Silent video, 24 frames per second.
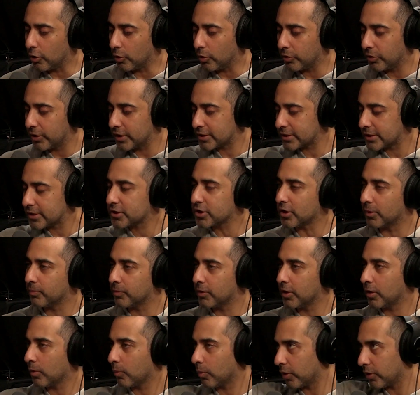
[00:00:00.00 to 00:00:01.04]
this is
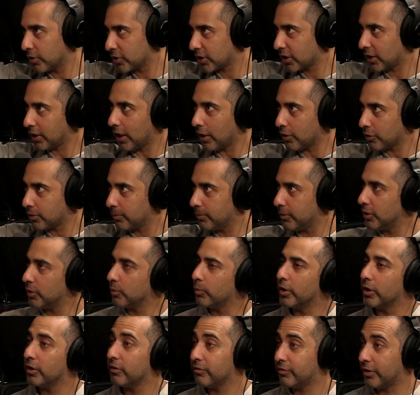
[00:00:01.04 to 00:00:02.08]
something where the cloud community
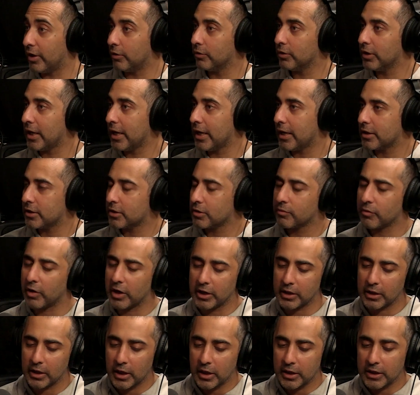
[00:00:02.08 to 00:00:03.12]
went and found land,
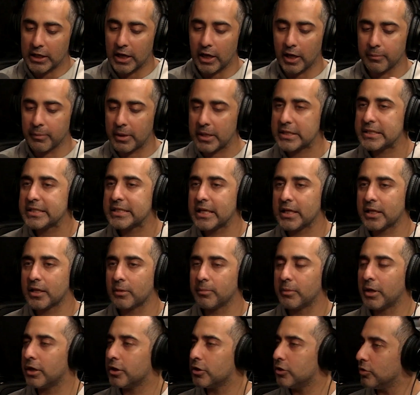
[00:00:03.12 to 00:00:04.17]
right? Now, I'm not
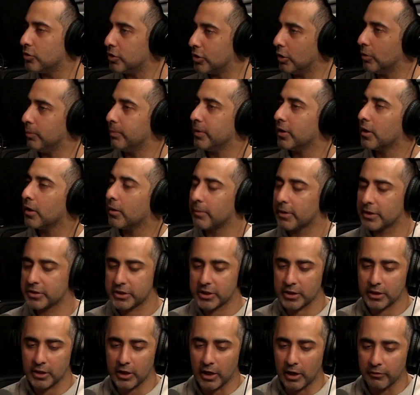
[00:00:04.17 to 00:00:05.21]
a utopian. I'm not
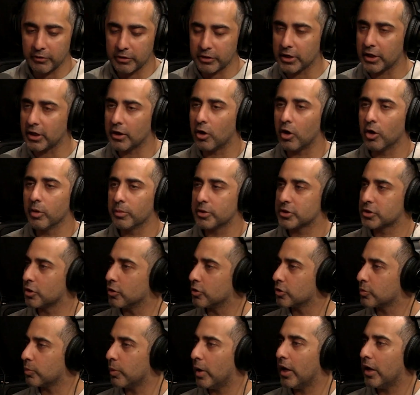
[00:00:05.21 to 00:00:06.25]
saying that everything always
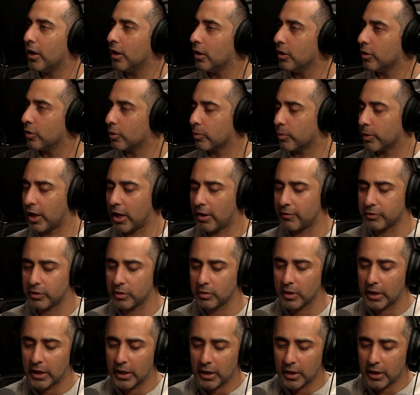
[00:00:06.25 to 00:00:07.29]
goes well or what have
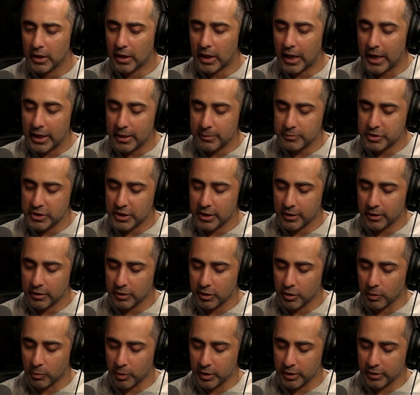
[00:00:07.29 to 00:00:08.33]
you. I am saying,
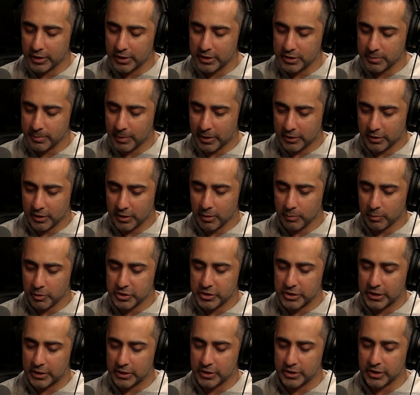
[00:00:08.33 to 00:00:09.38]
one of the things about the network
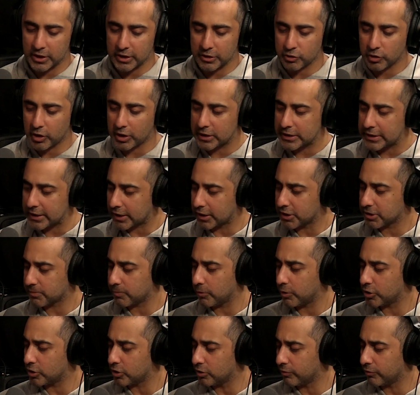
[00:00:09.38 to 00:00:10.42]
state is I try to take
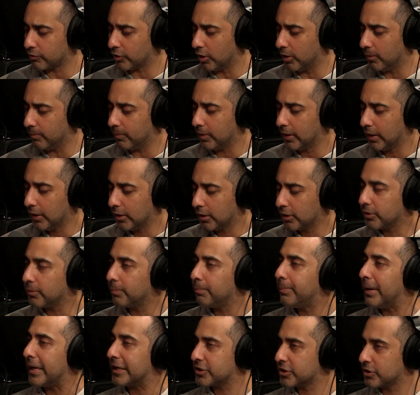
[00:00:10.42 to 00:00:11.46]
inspiration from the
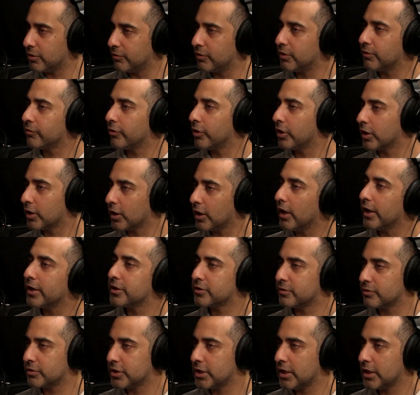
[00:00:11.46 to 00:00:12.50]
best of different
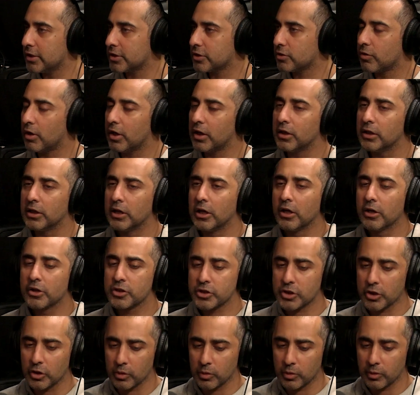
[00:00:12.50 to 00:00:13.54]
kinds of states, right?
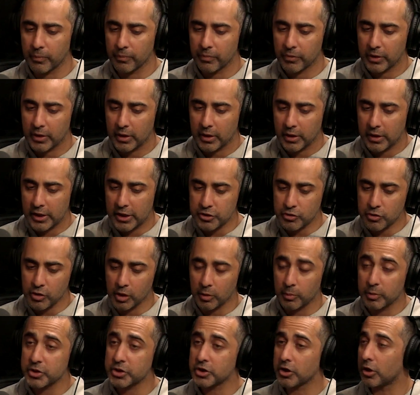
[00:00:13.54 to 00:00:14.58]
So
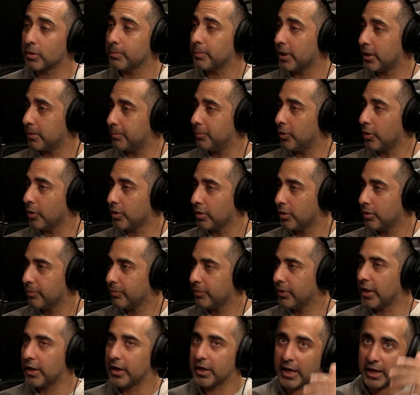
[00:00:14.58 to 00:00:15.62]
Israel was started by a book,
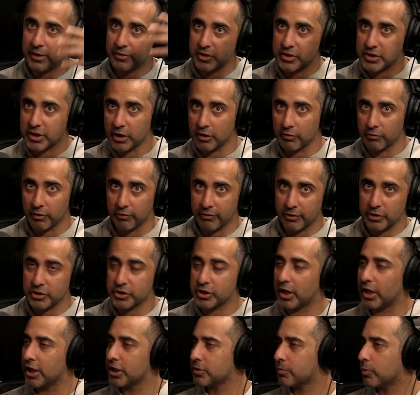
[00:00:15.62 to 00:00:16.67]
and it had this kind of reverse
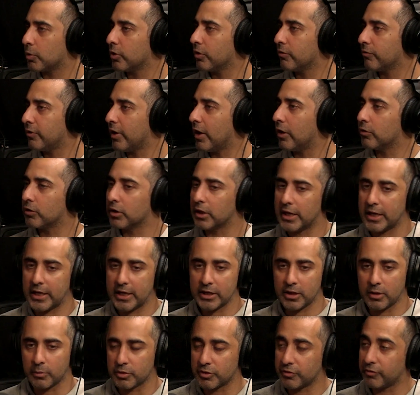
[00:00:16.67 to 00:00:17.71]
diaspora that found
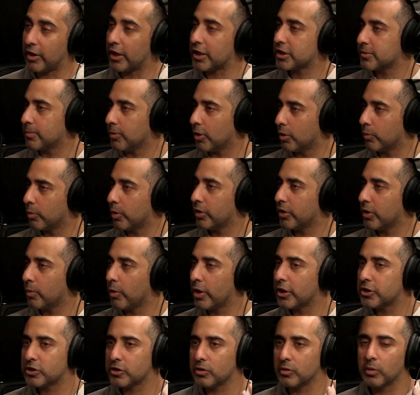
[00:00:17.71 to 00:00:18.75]
land and was flexible on where they
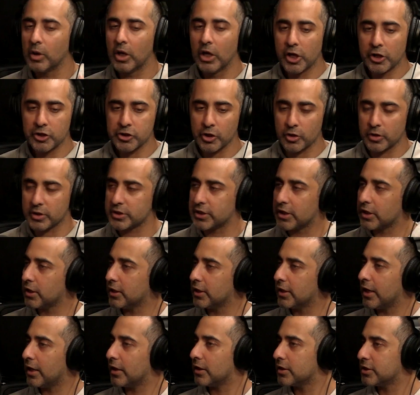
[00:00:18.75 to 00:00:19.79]
went to, so long as they
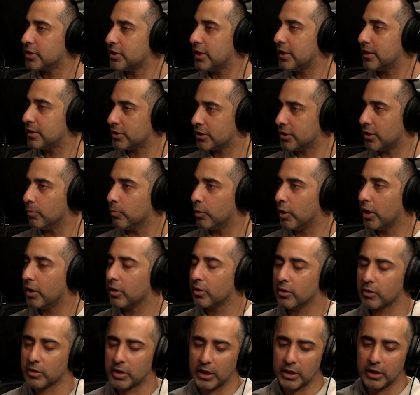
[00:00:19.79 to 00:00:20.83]
could get a state somewhere,
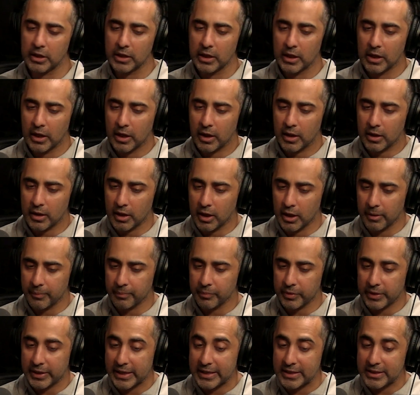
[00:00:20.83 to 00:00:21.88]
okay?
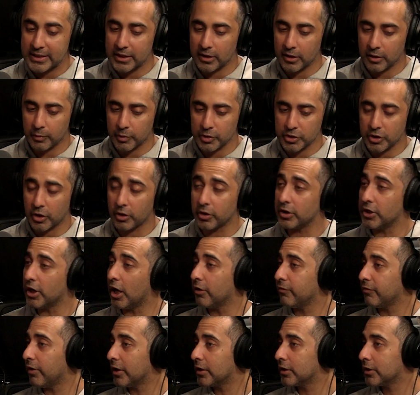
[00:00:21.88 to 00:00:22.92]
India was started
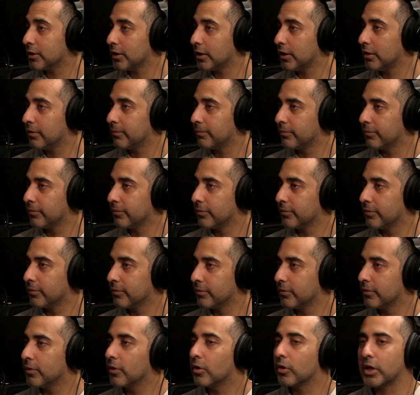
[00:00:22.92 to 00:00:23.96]
non-violently,
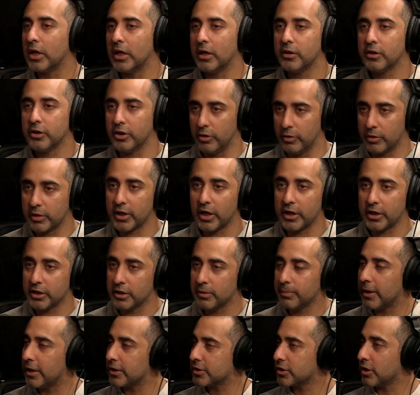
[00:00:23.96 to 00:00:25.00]
okay? It got
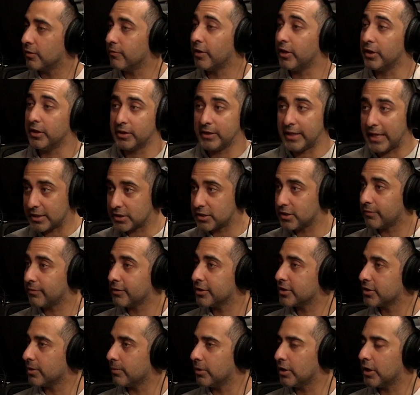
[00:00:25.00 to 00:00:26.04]
independence non-violently. That's
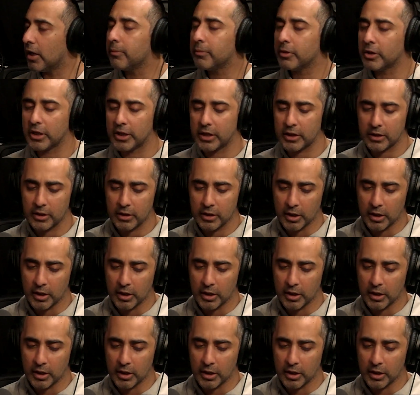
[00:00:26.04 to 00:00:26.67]
definitely something to emulate.